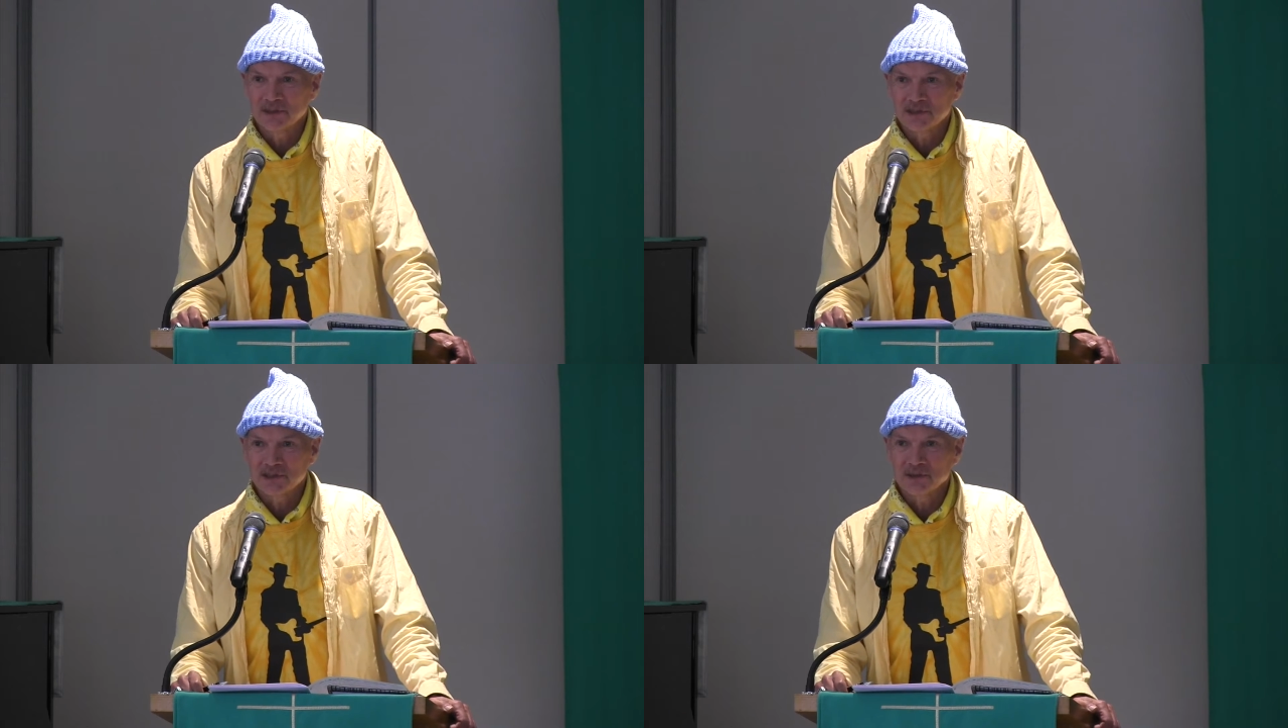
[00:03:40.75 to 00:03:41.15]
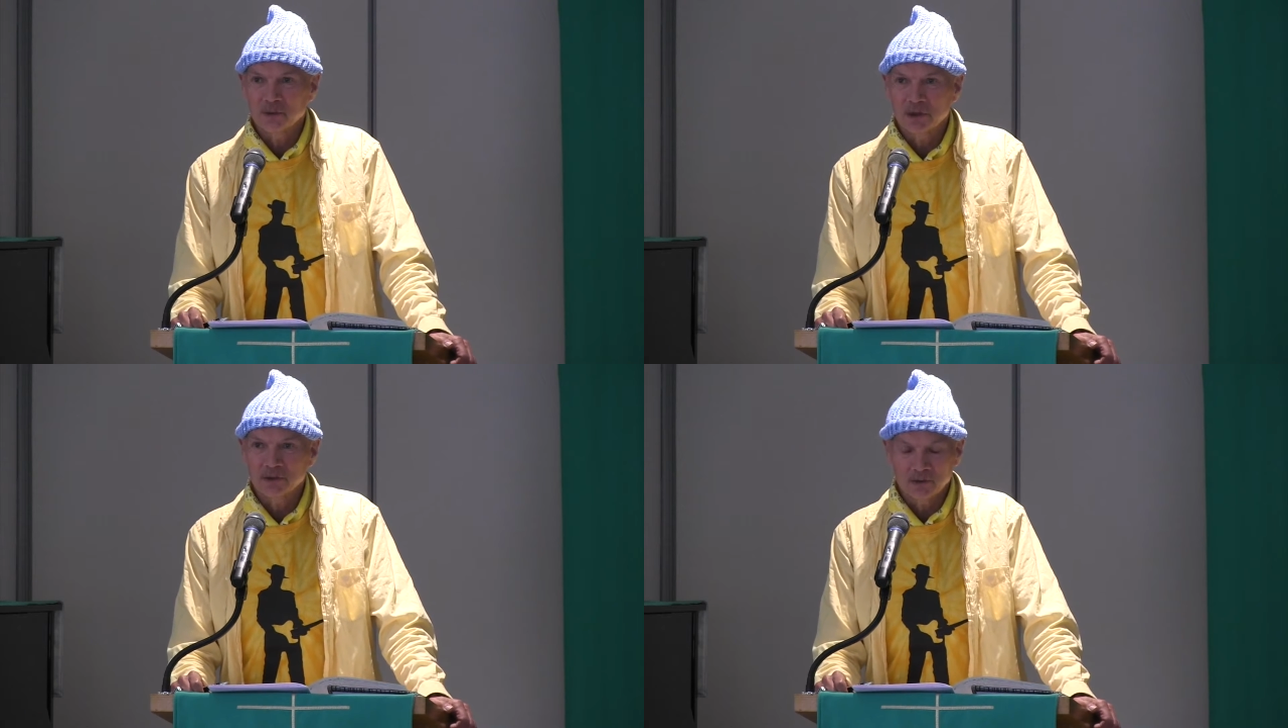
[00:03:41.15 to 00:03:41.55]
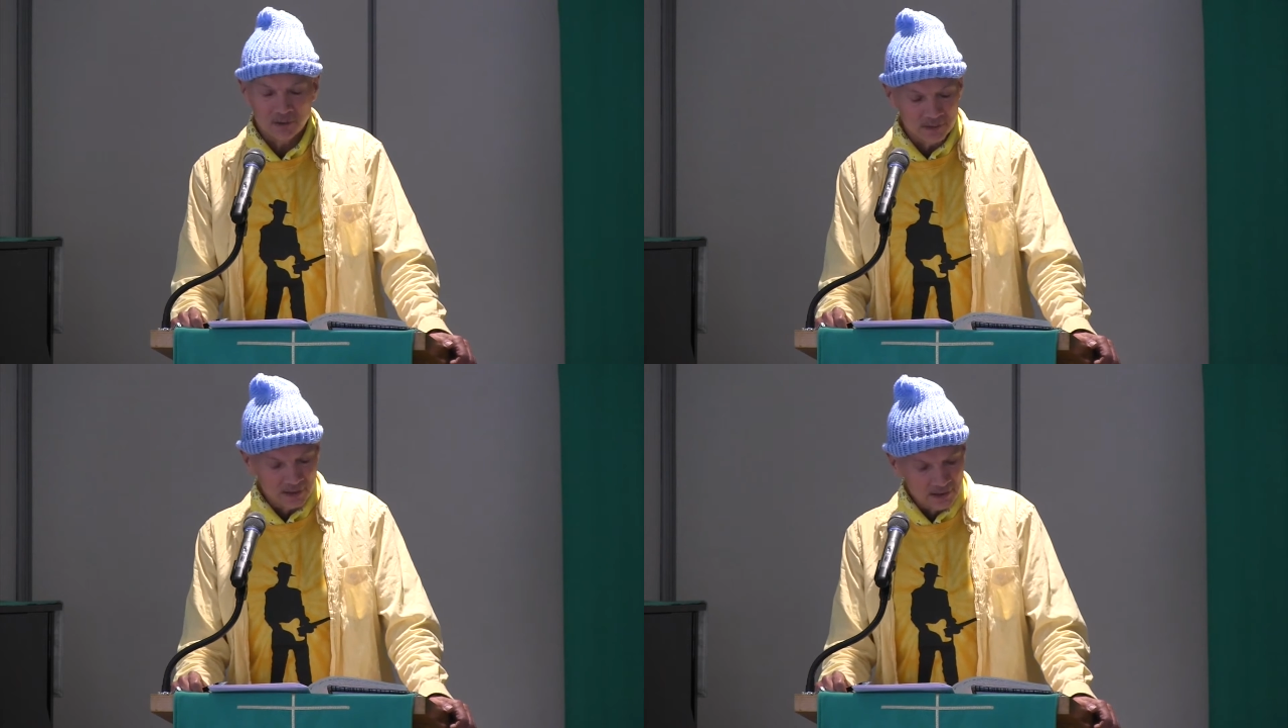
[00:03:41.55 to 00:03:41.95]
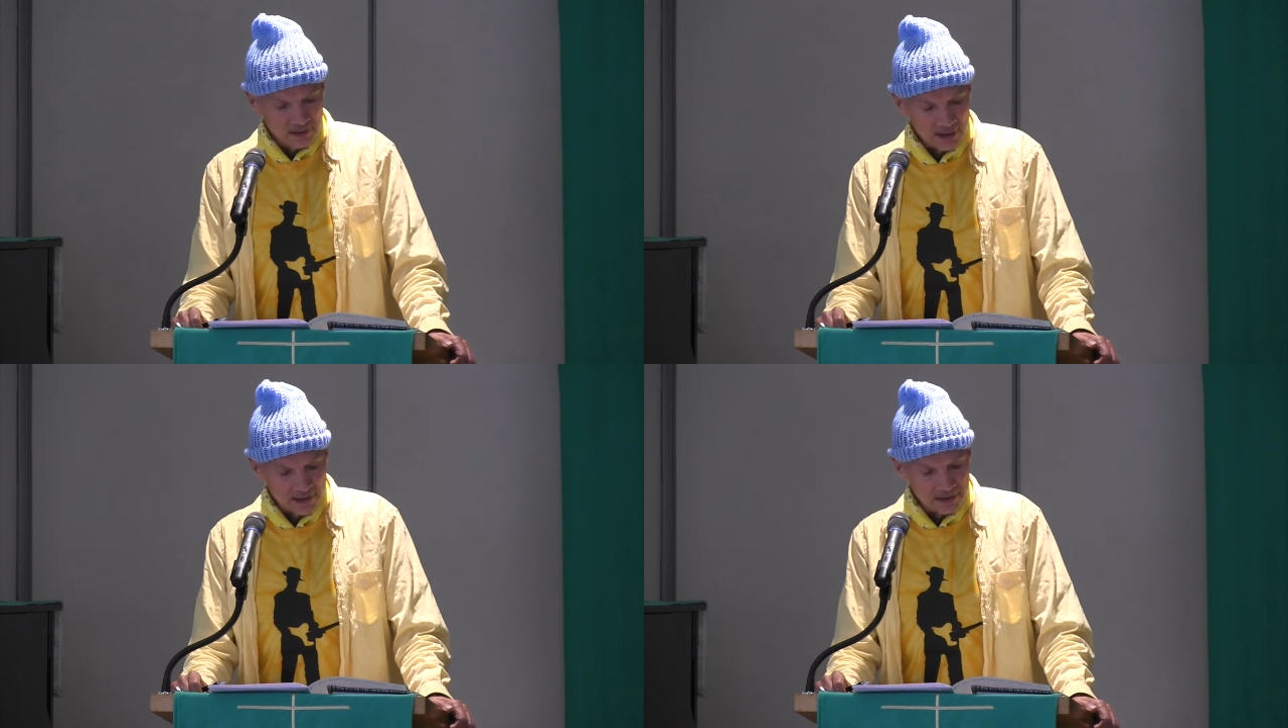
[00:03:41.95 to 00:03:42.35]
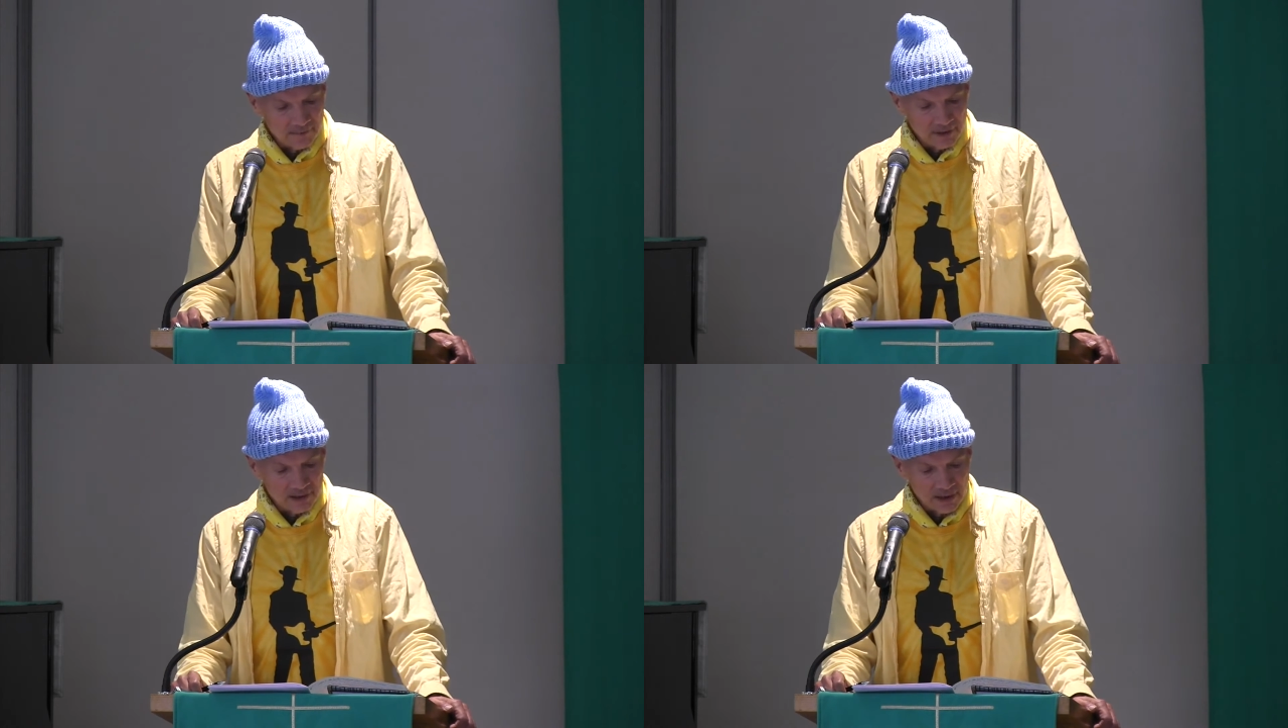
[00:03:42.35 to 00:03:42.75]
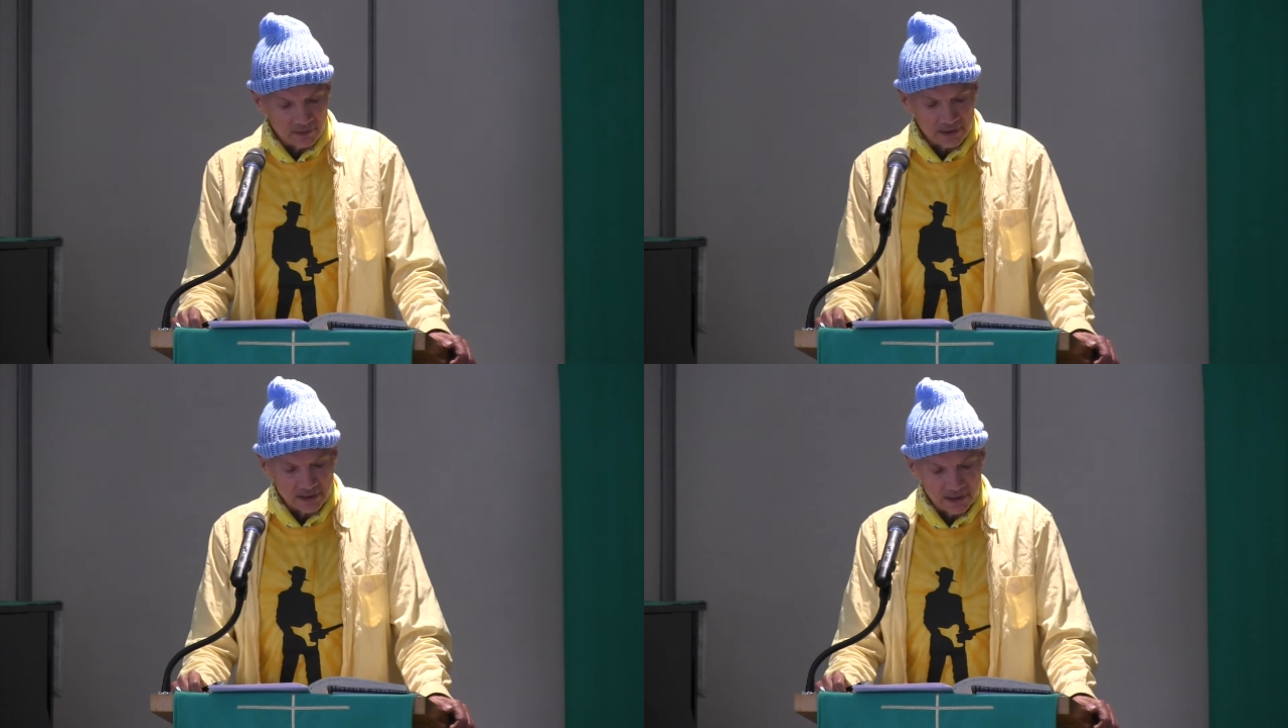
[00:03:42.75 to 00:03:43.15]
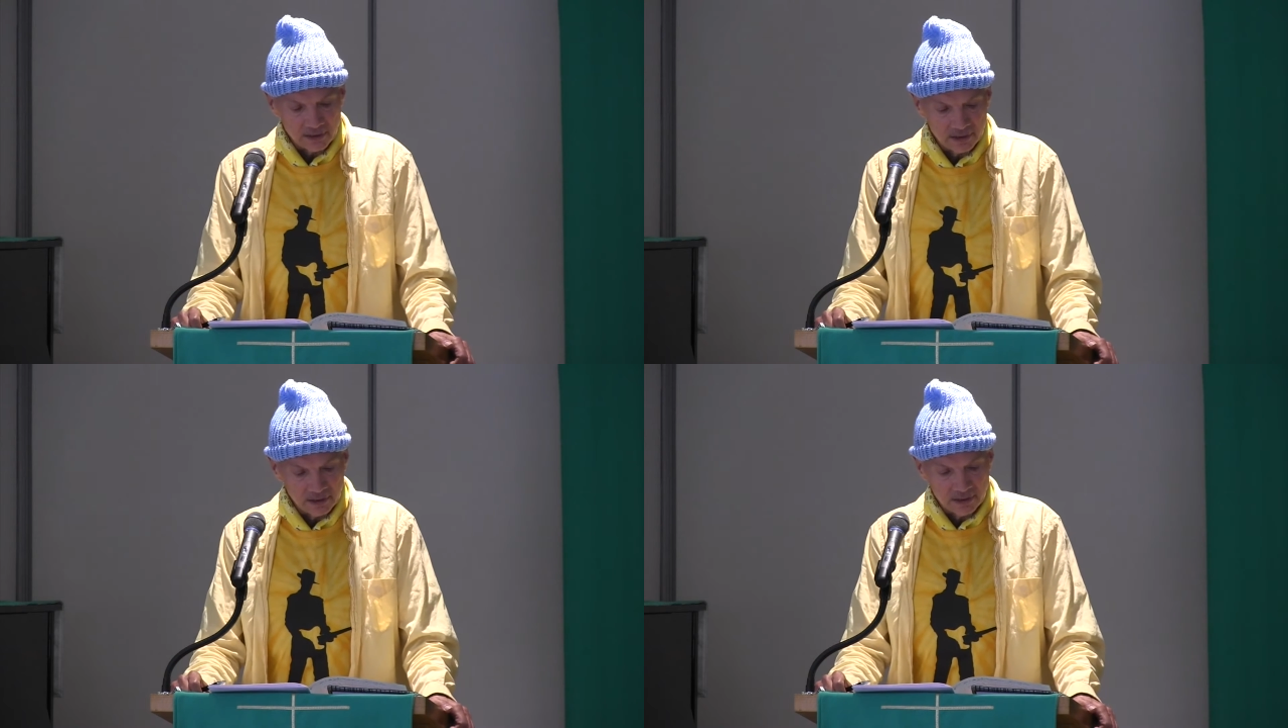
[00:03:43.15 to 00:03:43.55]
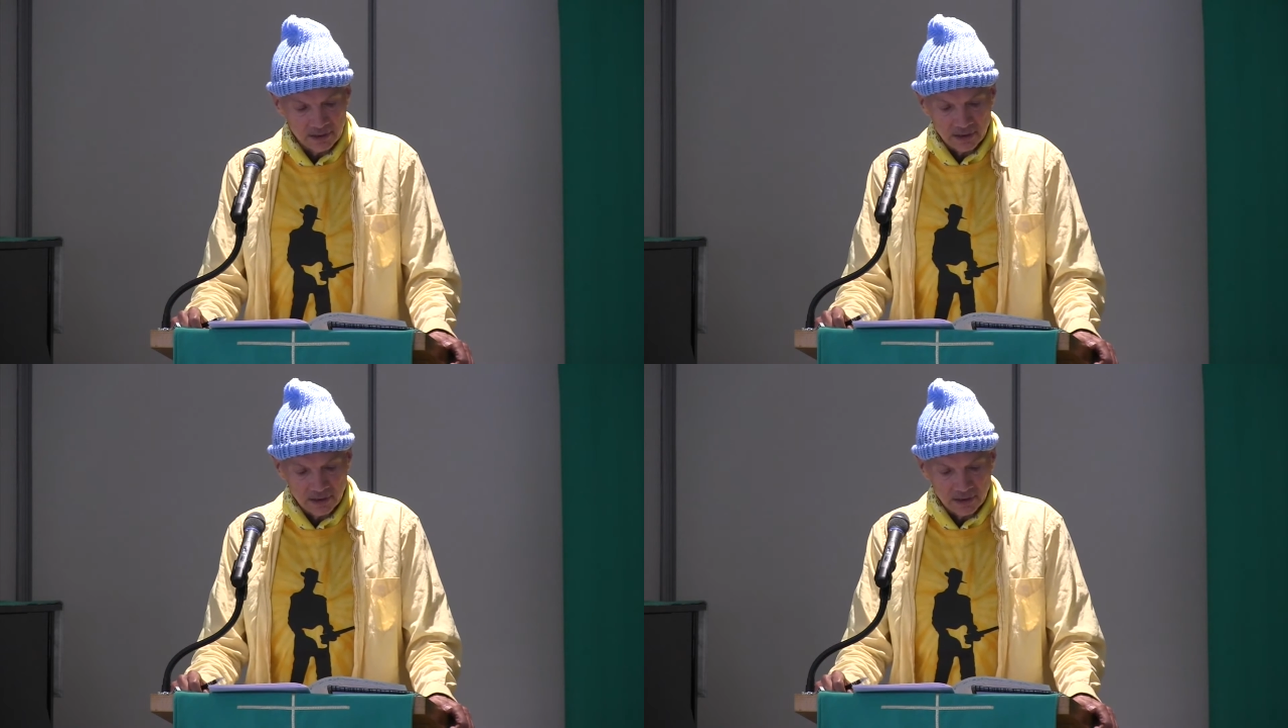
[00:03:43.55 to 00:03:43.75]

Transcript: this historical activity down in that area.